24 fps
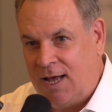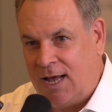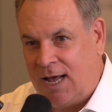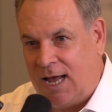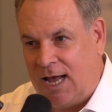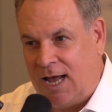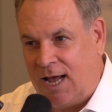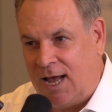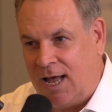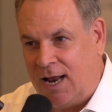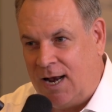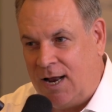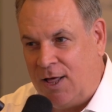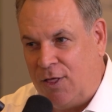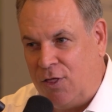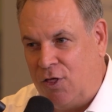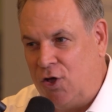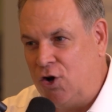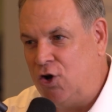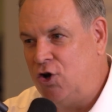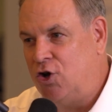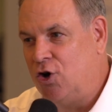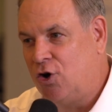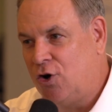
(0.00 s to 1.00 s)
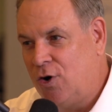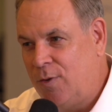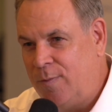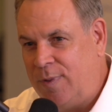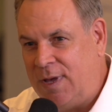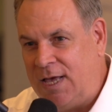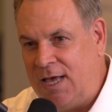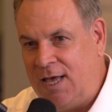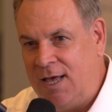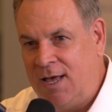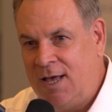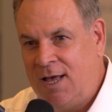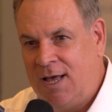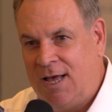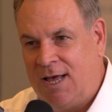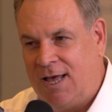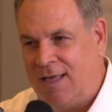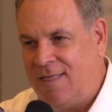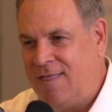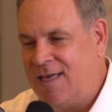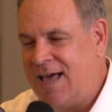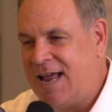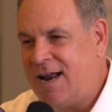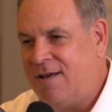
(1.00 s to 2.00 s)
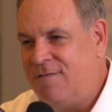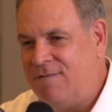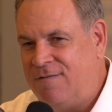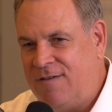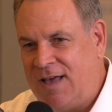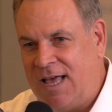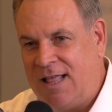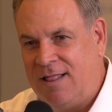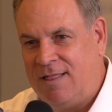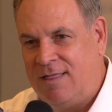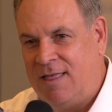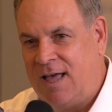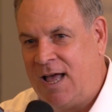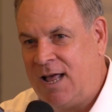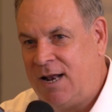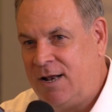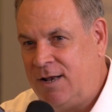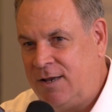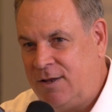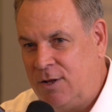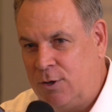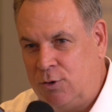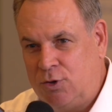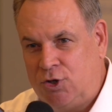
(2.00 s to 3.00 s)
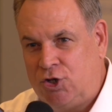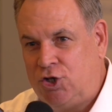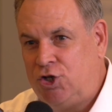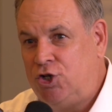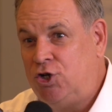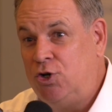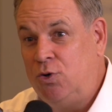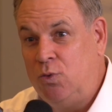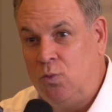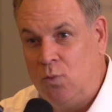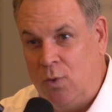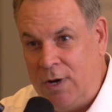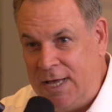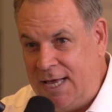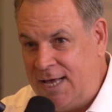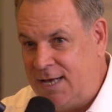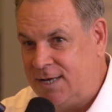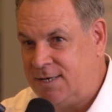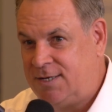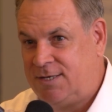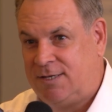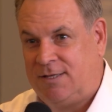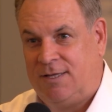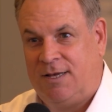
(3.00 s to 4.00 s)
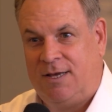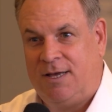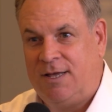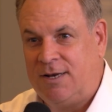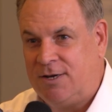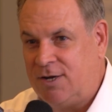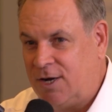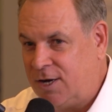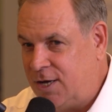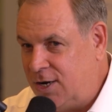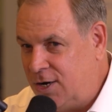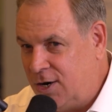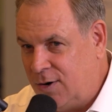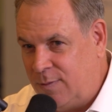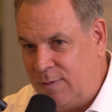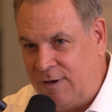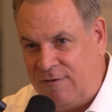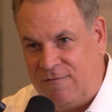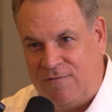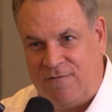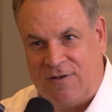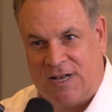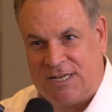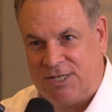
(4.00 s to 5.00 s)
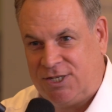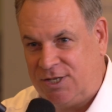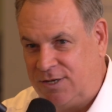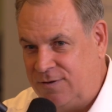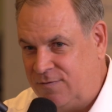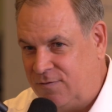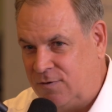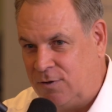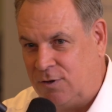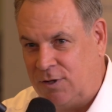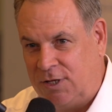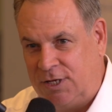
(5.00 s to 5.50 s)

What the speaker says: And the Derby, that event, those 2 weeks, the Kentucky Derby Festival,